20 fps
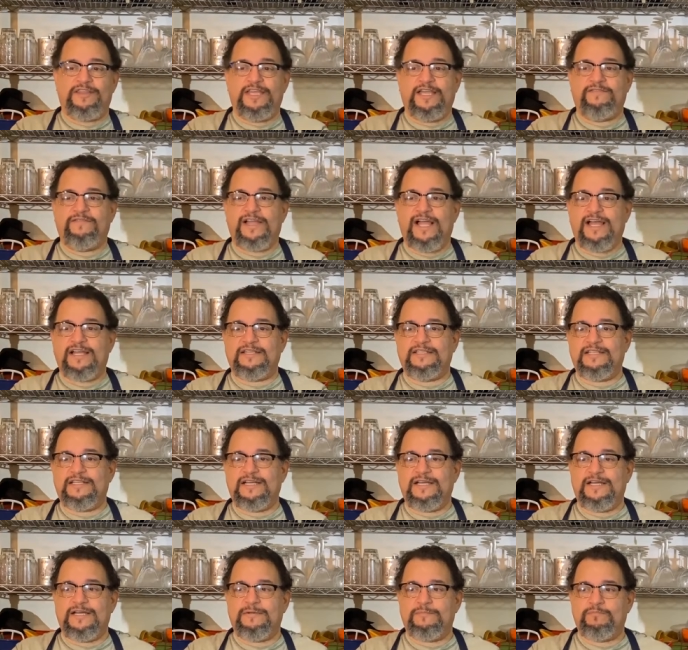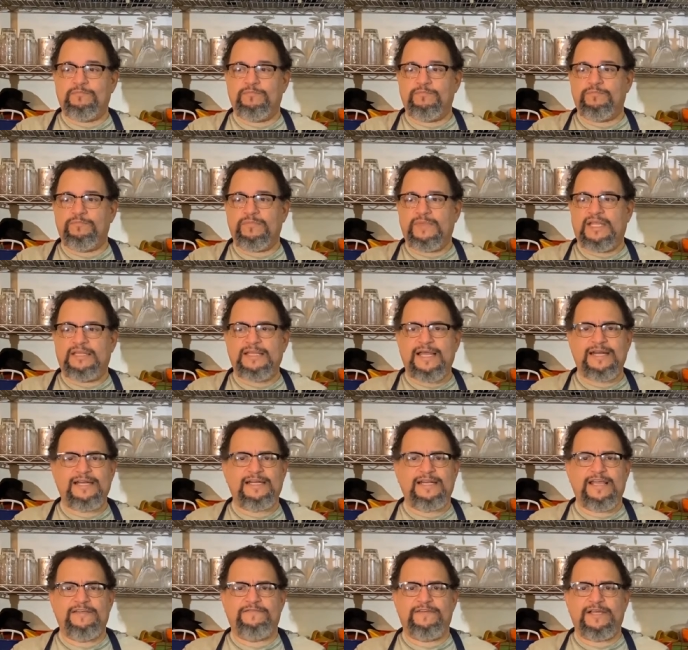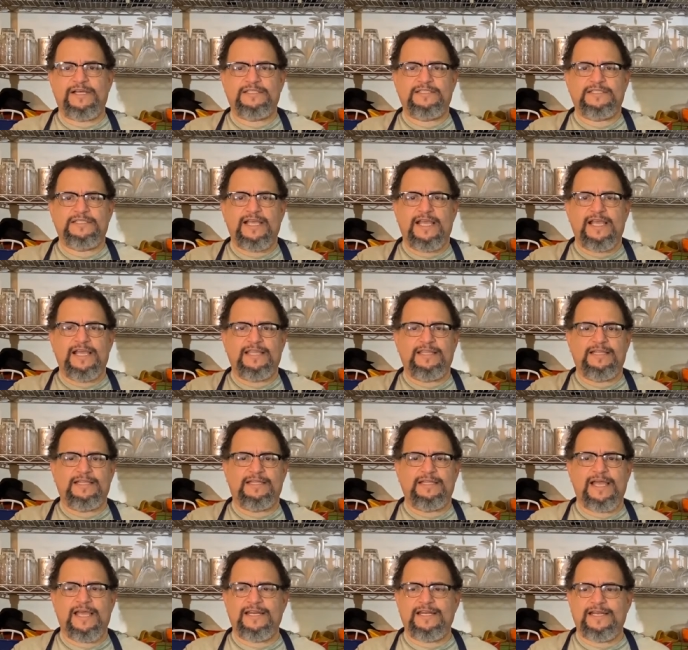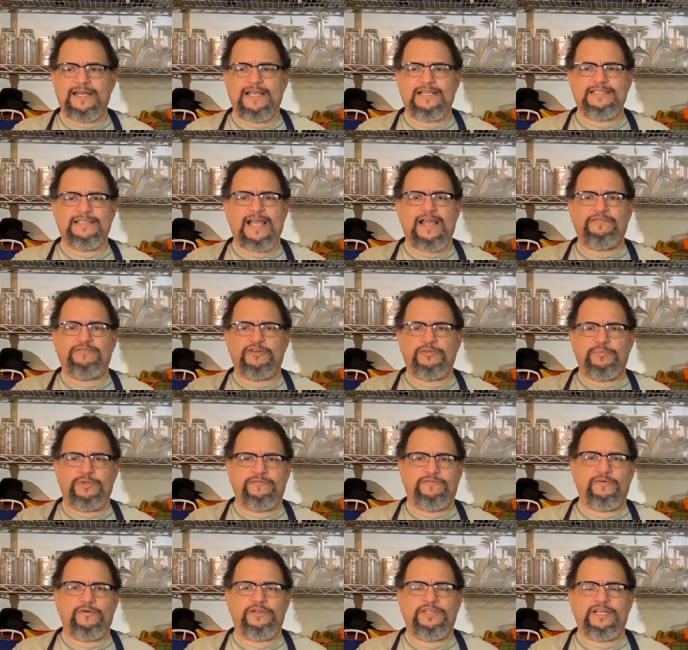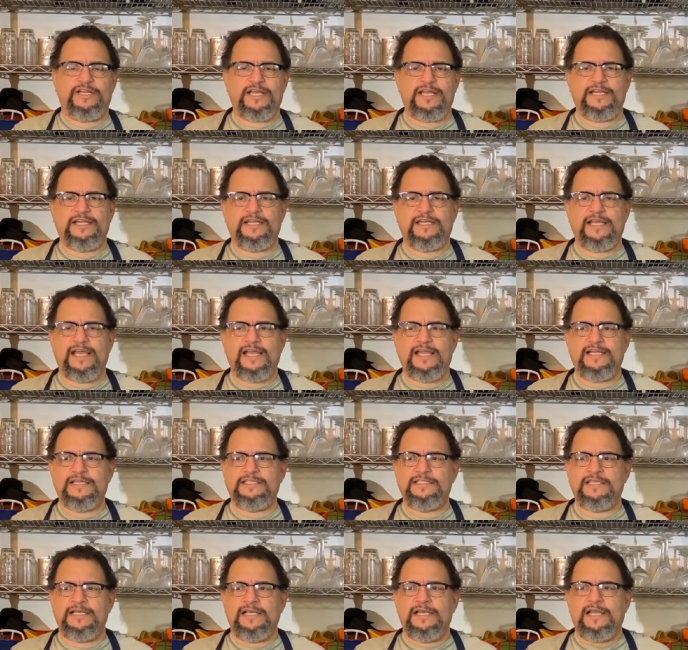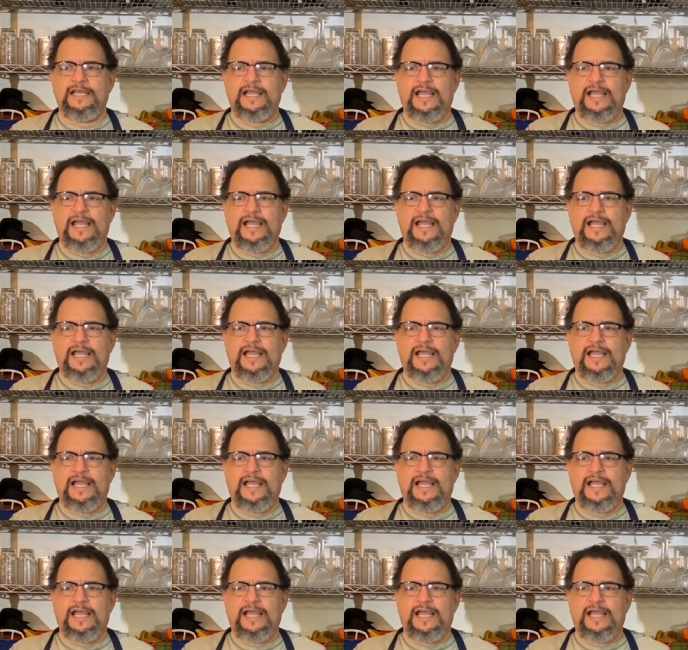They've got 90 Day Fiancé, the 90 Days After, Before the 90 Days,